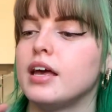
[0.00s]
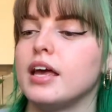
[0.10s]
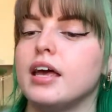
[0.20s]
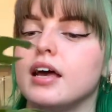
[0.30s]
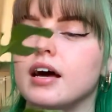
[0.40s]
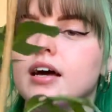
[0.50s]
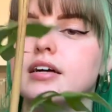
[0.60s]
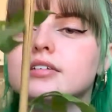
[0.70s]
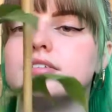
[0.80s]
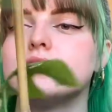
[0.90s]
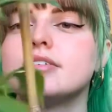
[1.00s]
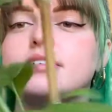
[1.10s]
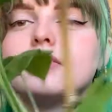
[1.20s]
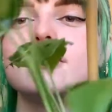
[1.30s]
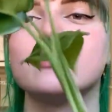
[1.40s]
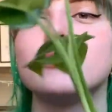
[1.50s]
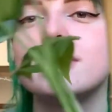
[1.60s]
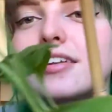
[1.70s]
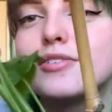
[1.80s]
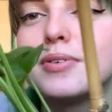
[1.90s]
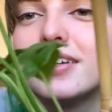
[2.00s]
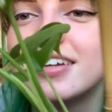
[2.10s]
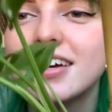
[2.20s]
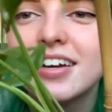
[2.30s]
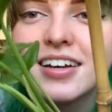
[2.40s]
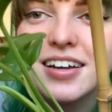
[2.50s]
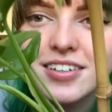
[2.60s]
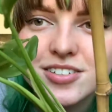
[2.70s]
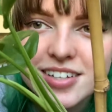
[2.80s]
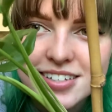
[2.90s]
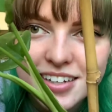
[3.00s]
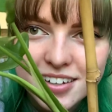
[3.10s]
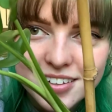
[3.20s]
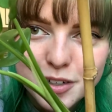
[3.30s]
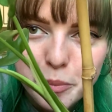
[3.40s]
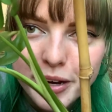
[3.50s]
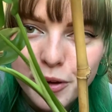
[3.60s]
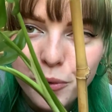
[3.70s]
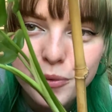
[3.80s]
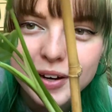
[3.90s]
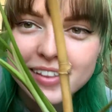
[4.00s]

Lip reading: And oh, look at this one. It just has like a little mini hole right